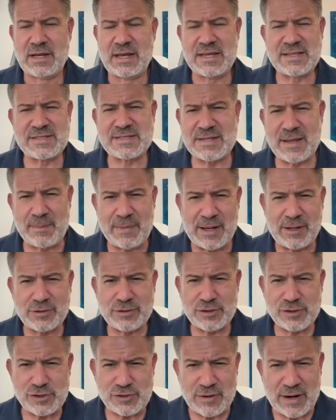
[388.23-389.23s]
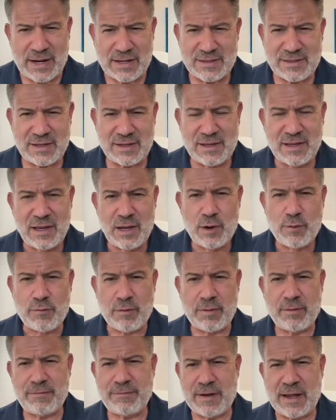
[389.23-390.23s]
is somehow distracting
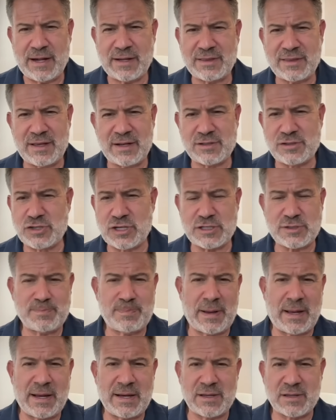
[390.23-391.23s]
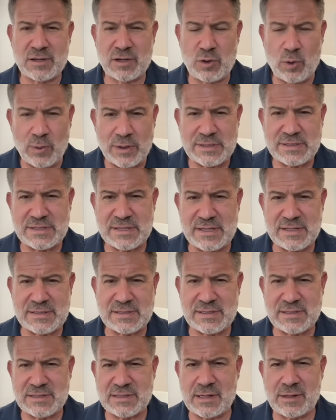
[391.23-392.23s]
from the fact that just by
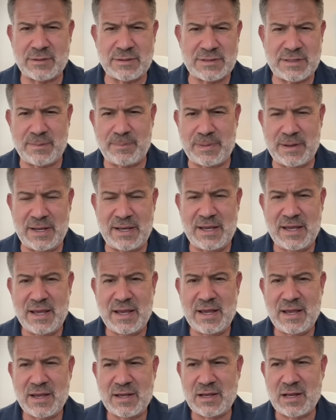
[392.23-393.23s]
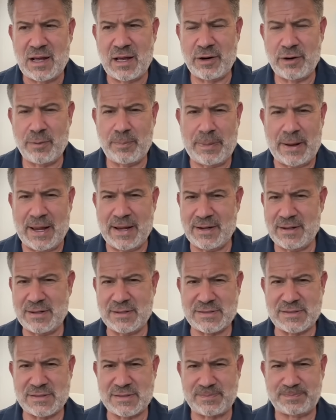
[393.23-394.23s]
coincidence and serendipity, Hunter Biden
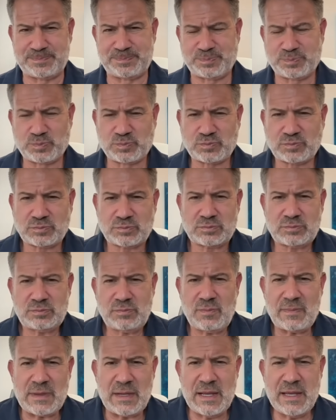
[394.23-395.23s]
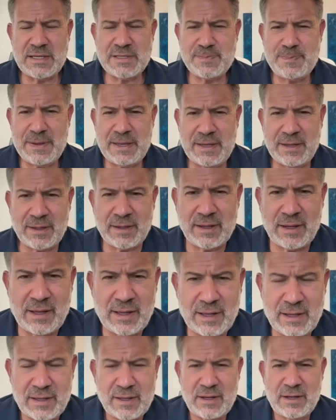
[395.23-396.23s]

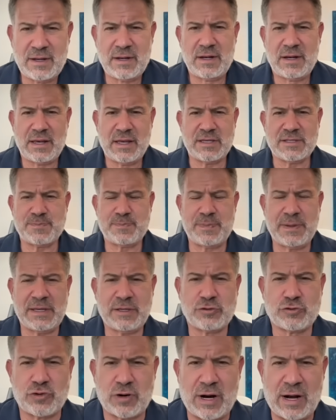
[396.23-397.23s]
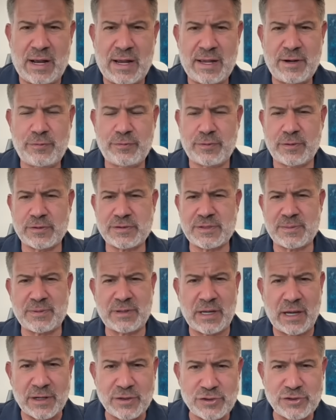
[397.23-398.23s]
is being tried for some
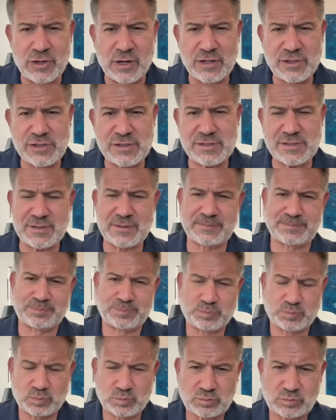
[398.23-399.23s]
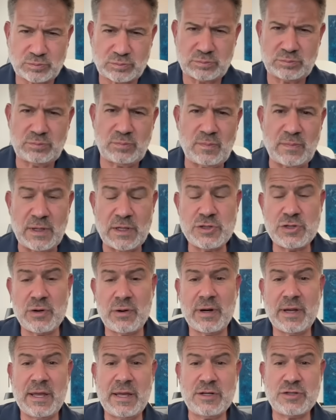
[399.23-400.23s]
gun charges
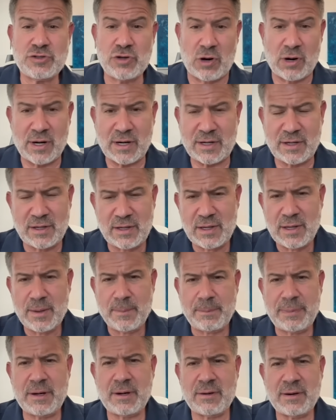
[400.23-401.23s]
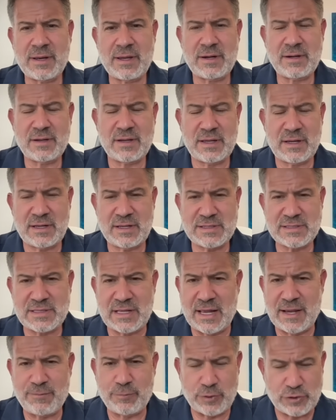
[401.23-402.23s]
during a dark period in his
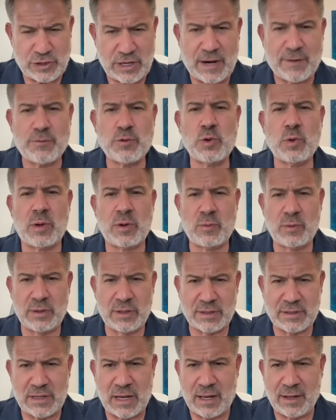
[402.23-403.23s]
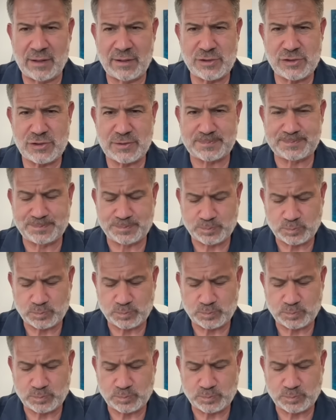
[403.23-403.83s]
life, which everyone will acknowledge.